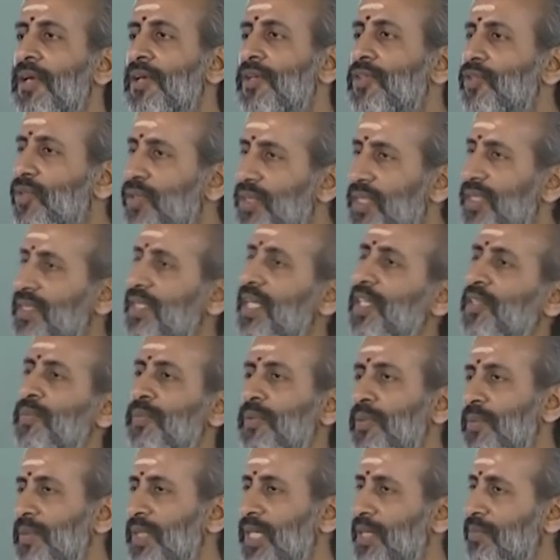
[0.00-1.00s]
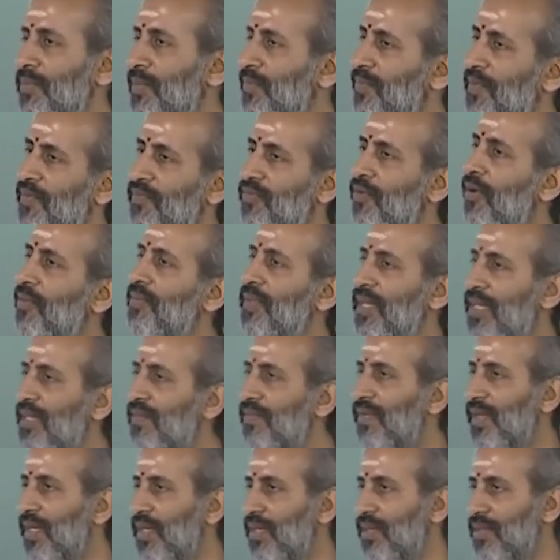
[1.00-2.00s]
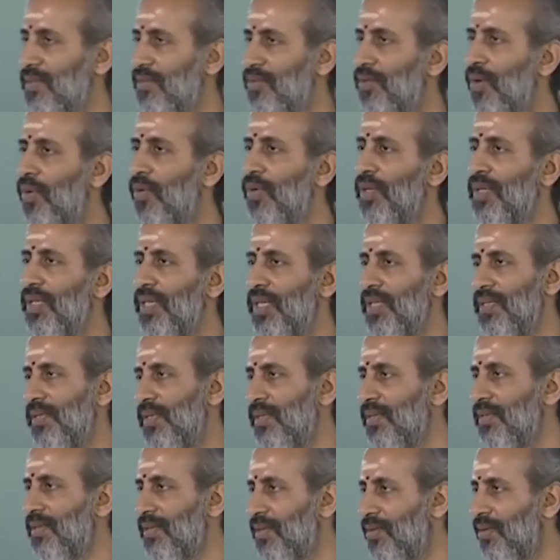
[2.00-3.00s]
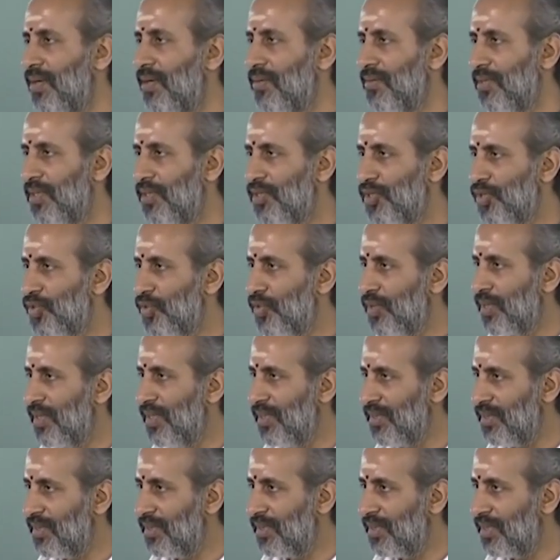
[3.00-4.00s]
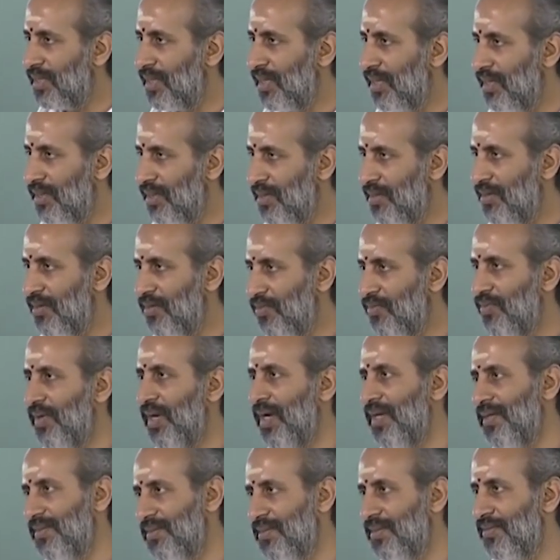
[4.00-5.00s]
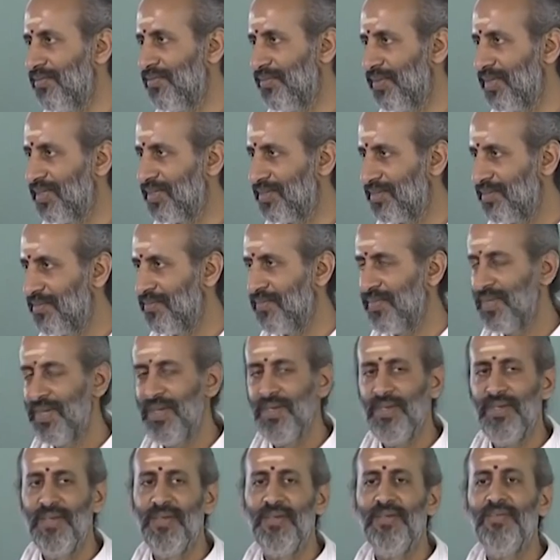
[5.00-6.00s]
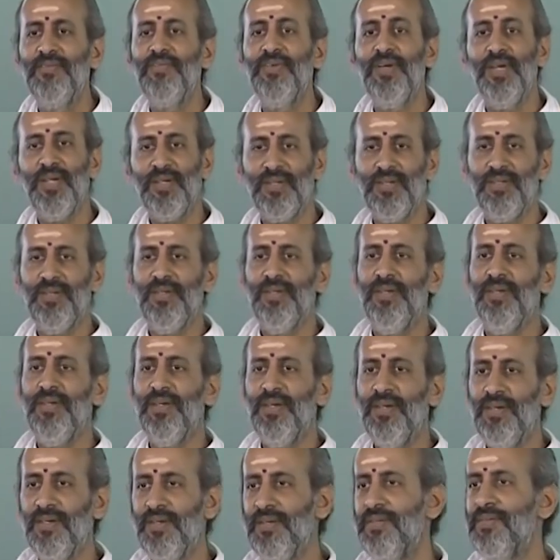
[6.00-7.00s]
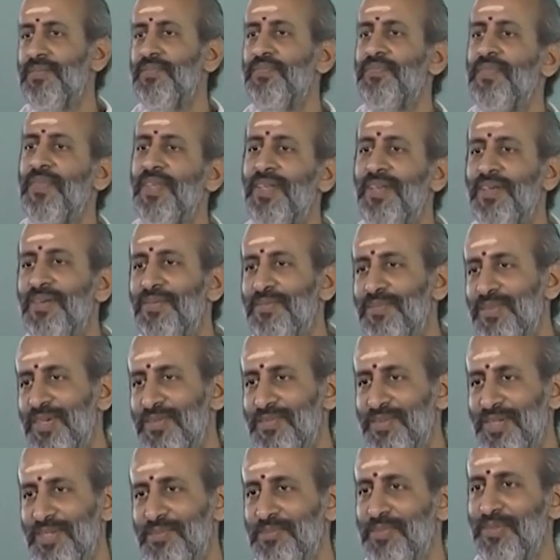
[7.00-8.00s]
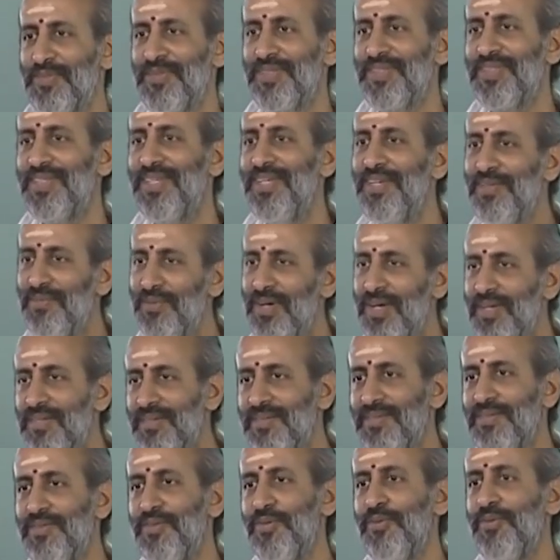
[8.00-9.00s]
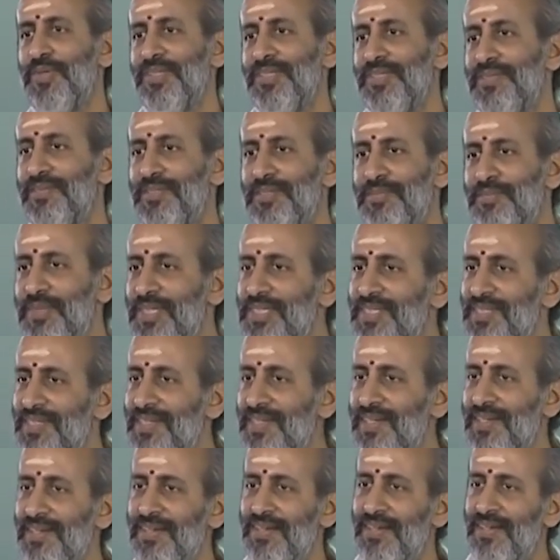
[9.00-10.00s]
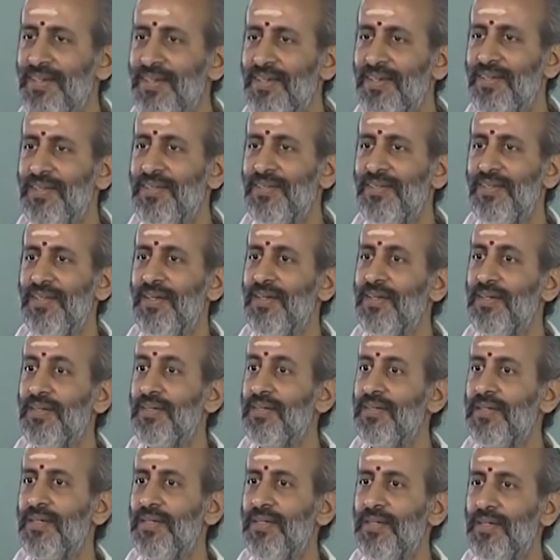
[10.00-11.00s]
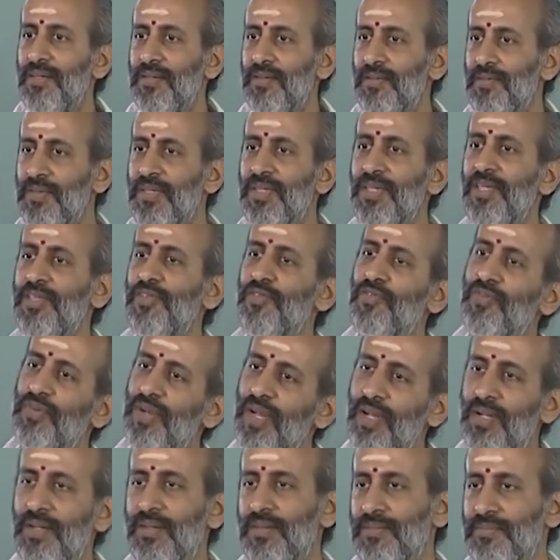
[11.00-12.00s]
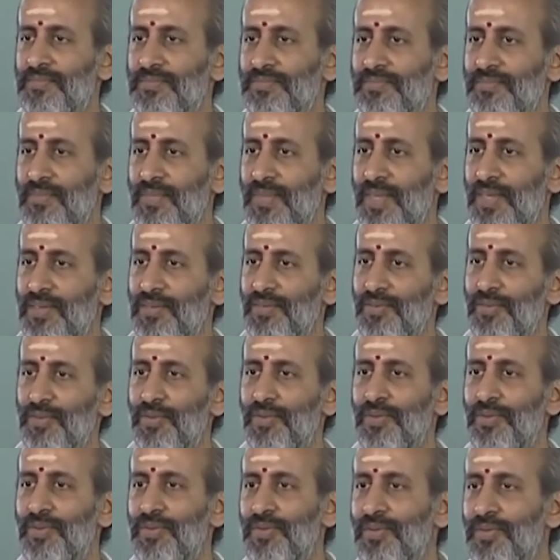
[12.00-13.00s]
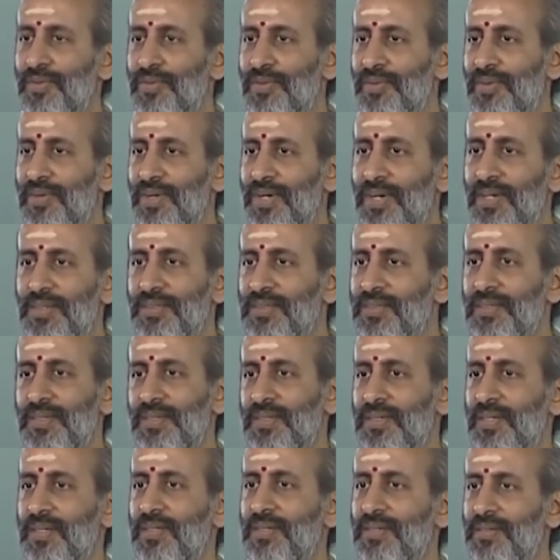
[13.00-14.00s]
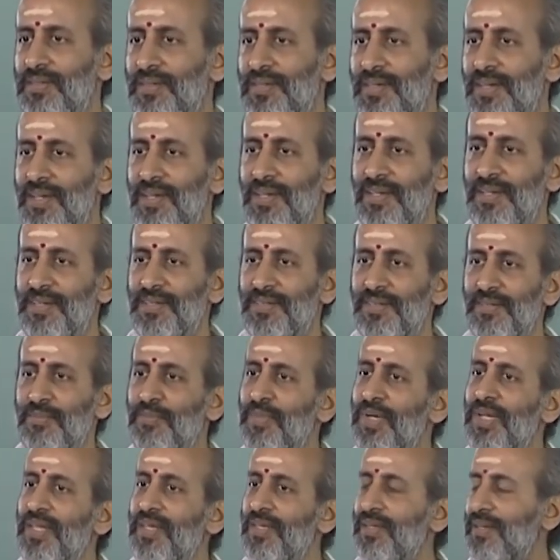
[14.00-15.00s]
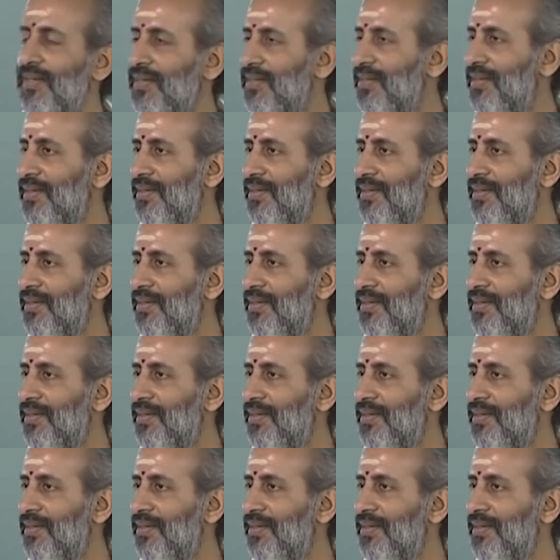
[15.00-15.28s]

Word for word: So this experiment can be performed anywhere, so only thing that you have to ensure is a flat surface. In fact, my friend Professor Srinivas, so once he was mentioning that his friend so consulted somebody